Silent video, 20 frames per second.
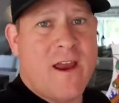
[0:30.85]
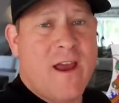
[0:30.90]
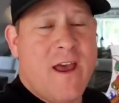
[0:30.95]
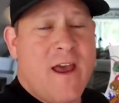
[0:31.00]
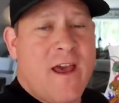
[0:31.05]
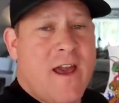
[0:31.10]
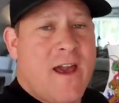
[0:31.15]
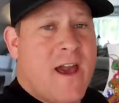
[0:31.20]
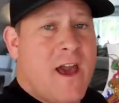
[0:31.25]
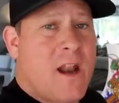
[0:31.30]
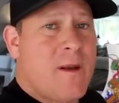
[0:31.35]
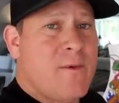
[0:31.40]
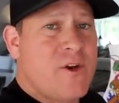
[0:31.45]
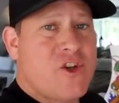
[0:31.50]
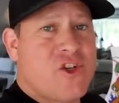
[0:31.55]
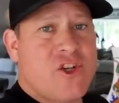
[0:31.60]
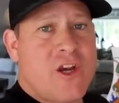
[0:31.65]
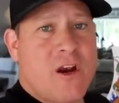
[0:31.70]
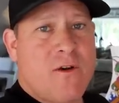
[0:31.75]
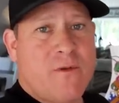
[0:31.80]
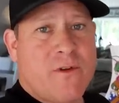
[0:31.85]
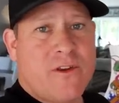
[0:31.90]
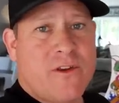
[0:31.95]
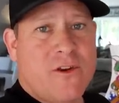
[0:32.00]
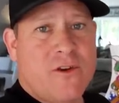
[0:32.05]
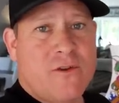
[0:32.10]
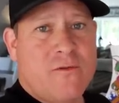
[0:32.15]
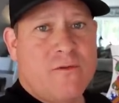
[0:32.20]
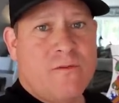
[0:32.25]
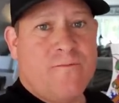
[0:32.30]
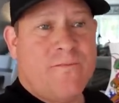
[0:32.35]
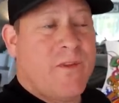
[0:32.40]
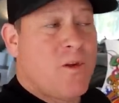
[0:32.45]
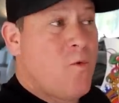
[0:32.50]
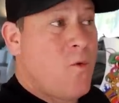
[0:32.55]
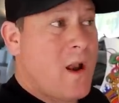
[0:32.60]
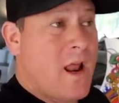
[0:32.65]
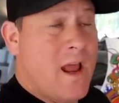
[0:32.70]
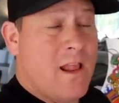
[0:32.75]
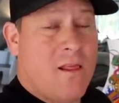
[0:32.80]
And I'm gonna share with you
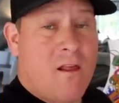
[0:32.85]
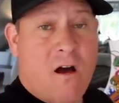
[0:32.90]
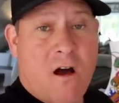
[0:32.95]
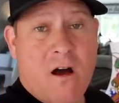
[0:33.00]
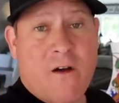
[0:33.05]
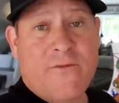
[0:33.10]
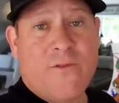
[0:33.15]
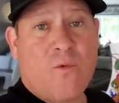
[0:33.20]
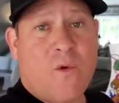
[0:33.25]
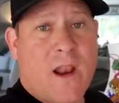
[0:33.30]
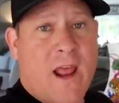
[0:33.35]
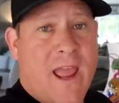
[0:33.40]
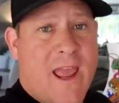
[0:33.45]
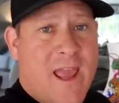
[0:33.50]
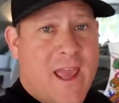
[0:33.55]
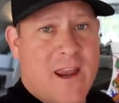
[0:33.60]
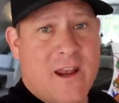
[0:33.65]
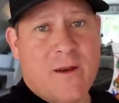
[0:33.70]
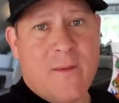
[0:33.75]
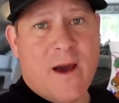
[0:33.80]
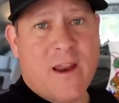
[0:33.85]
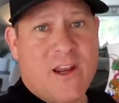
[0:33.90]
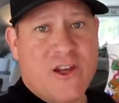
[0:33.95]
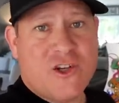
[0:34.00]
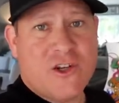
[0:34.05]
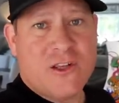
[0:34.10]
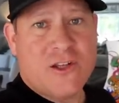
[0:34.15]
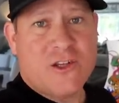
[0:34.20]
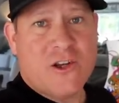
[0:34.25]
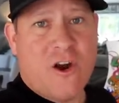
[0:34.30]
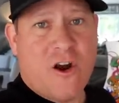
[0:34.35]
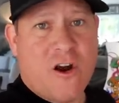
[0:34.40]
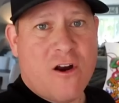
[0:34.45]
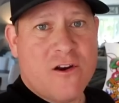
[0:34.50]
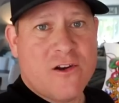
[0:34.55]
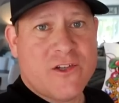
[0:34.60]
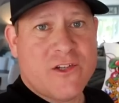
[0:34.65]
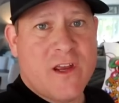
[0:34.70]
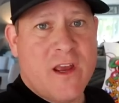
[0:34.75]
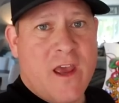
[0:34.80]
what I loved and what I hated about each of these
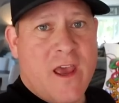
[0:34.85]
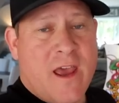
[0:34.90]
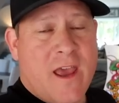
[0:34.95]
cars